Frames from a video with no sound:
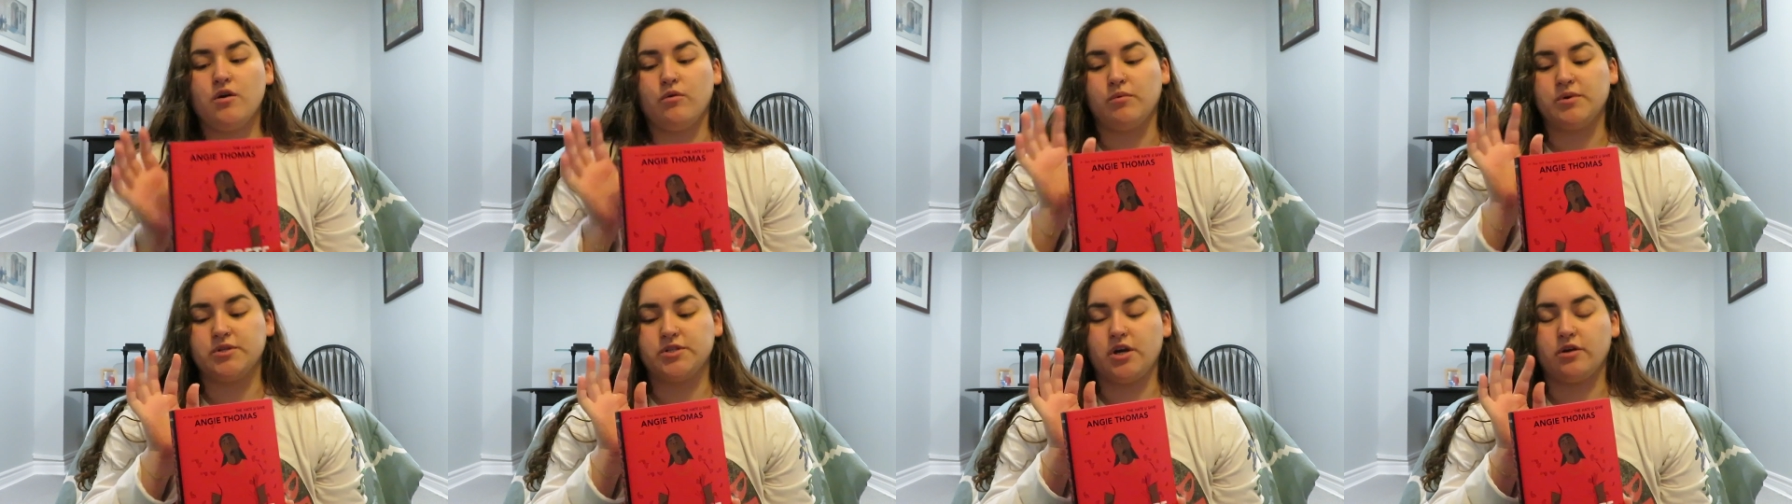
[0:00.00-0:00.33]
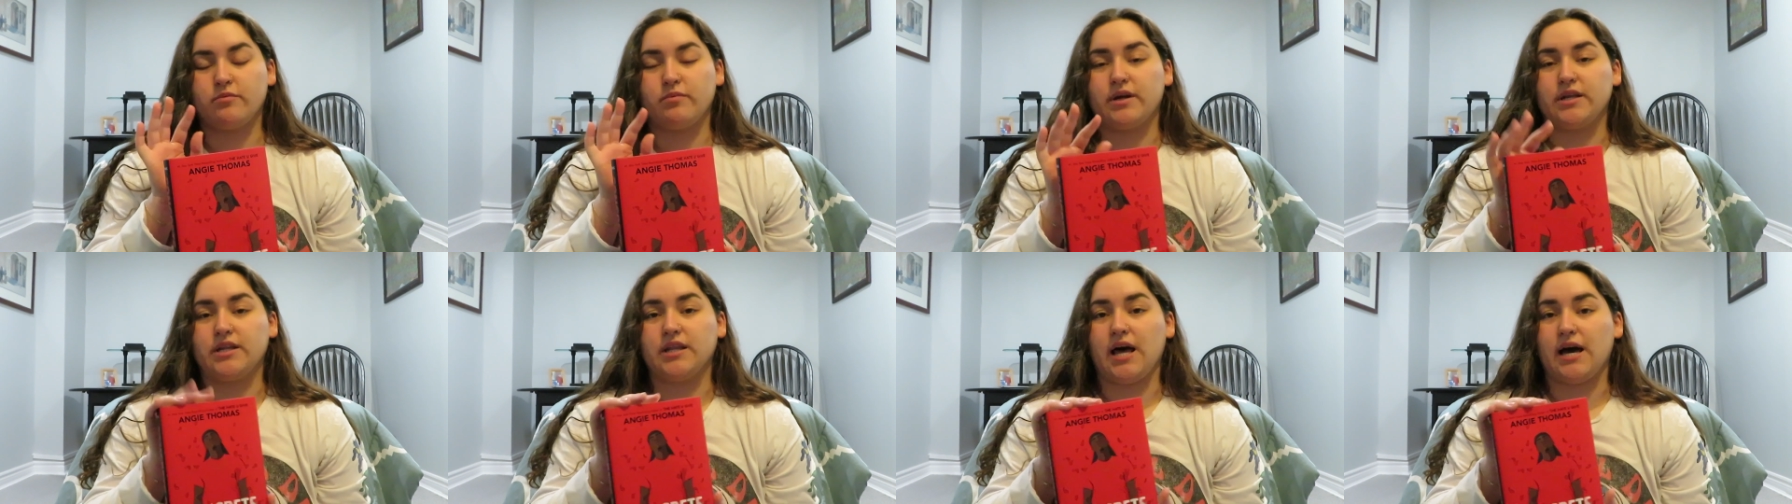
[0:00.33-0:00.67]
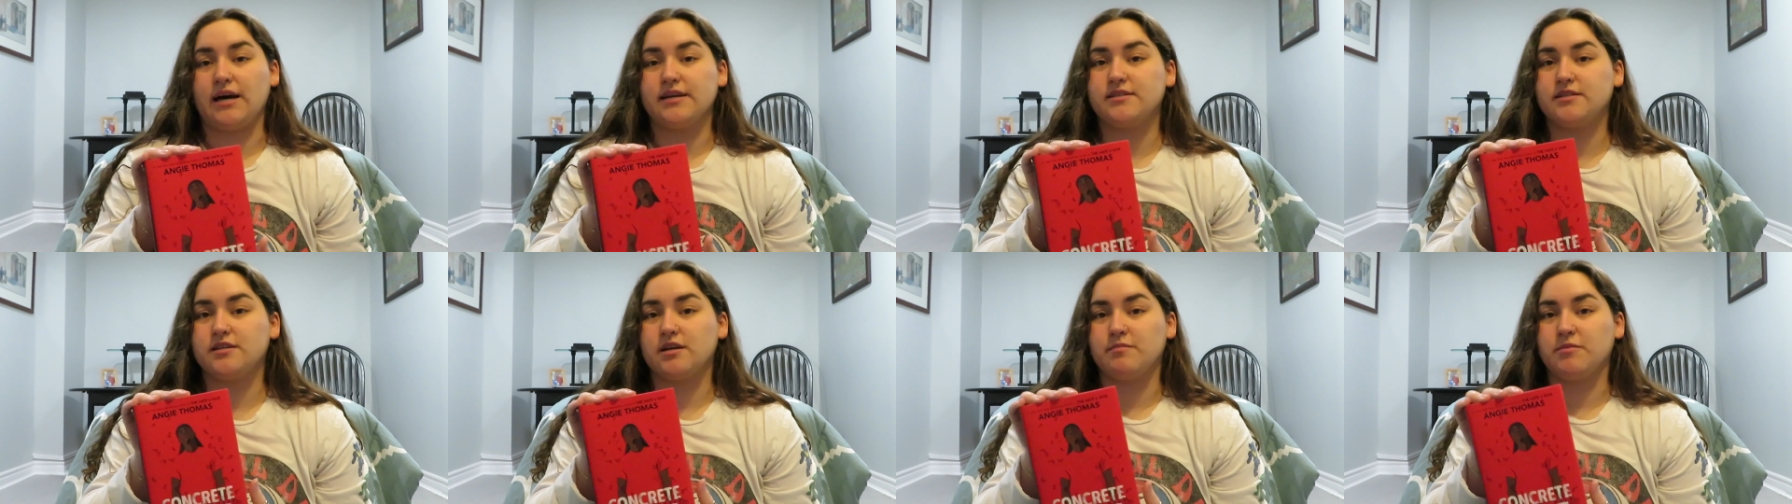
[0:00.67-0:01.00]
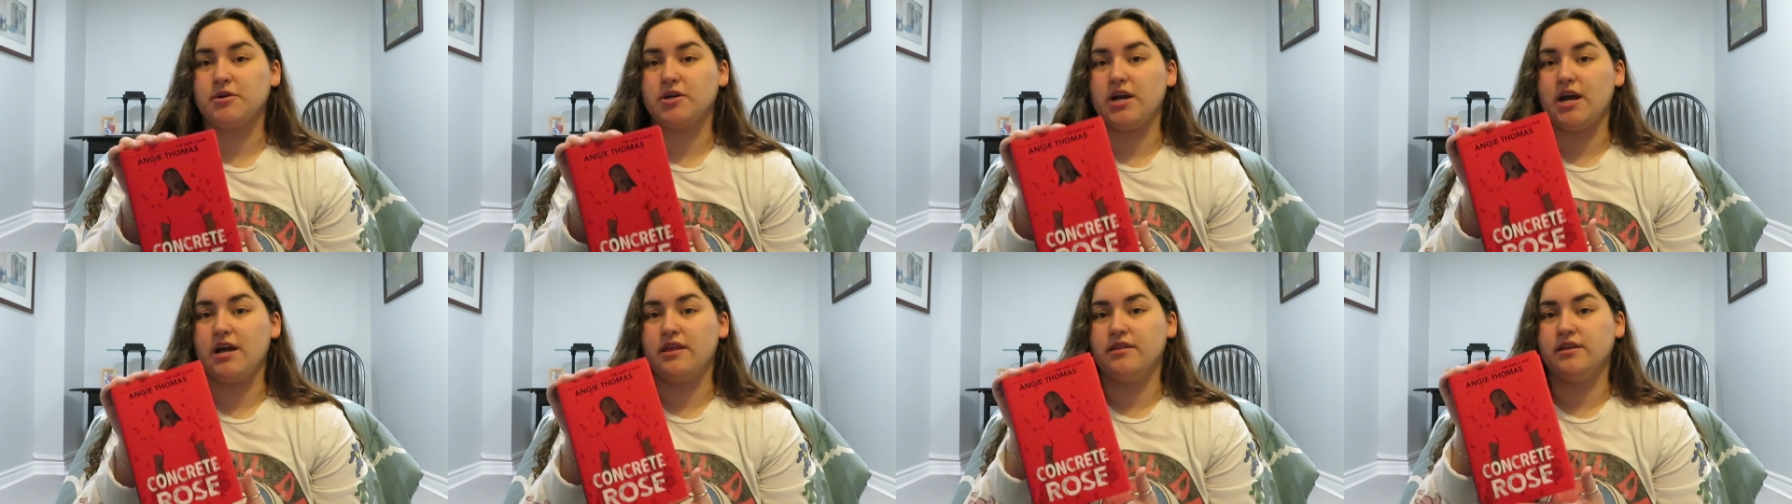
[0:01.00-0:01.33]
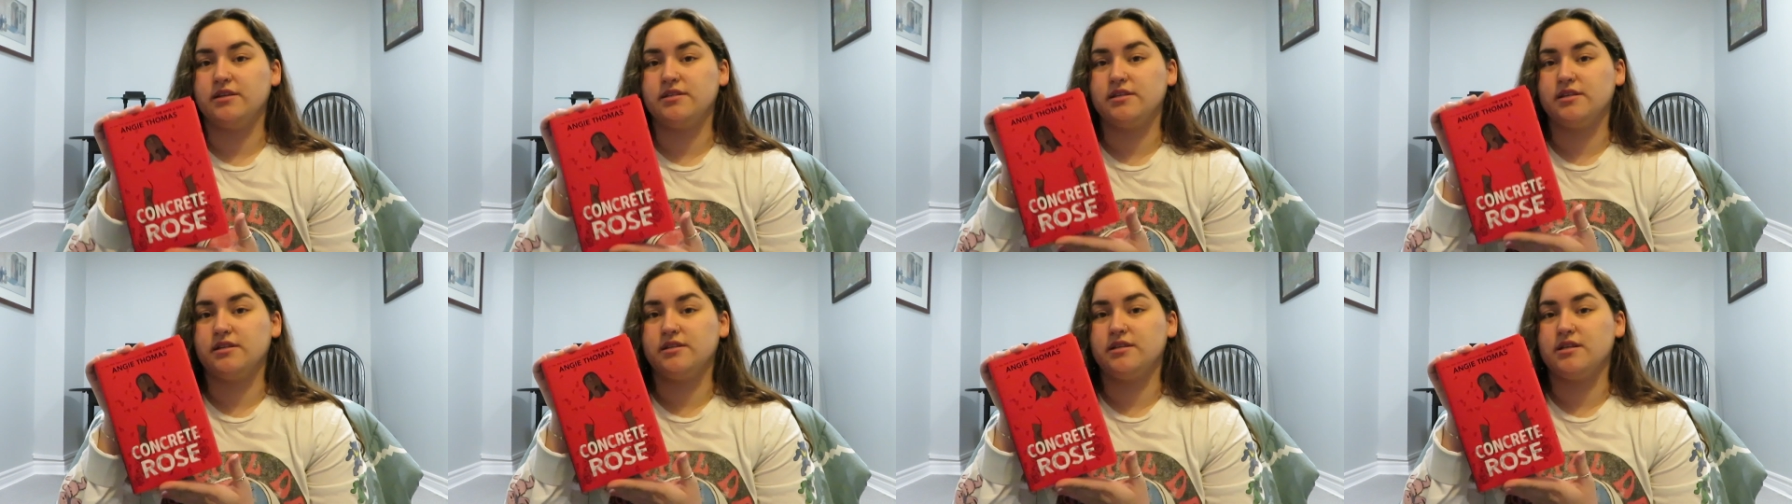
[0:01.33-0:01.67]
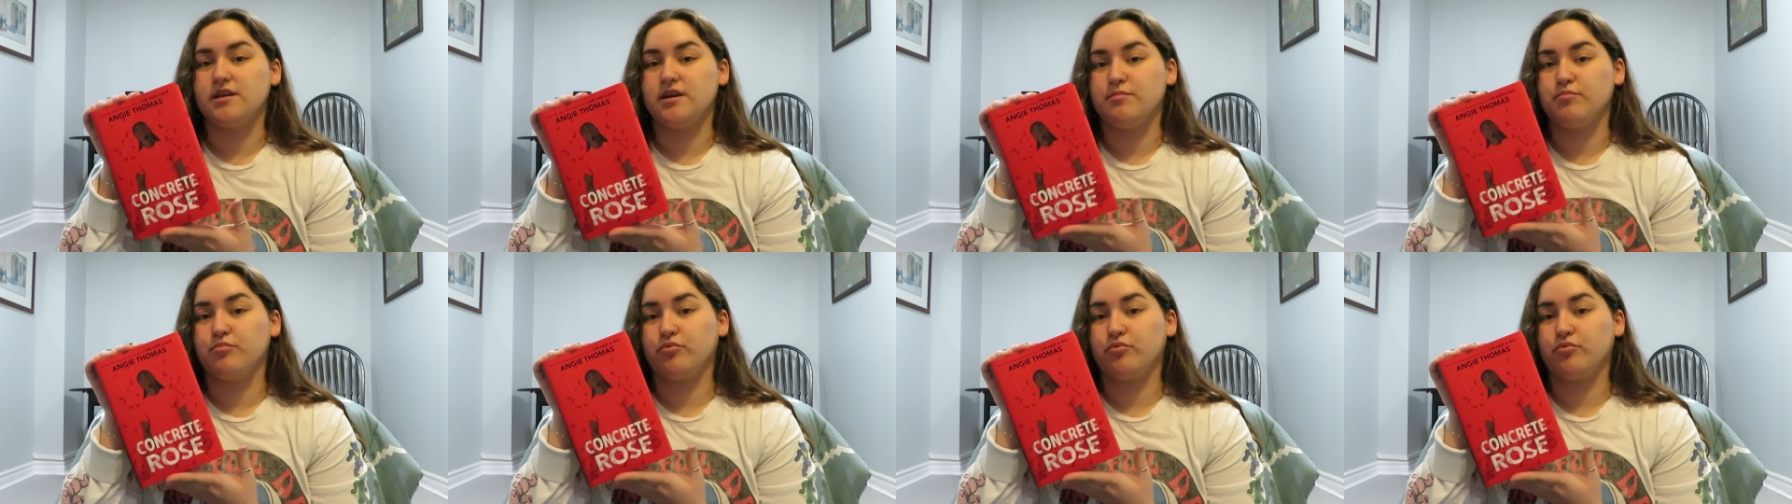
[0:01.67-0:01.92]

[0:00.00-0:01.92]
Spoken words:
which I read last summer, and this is the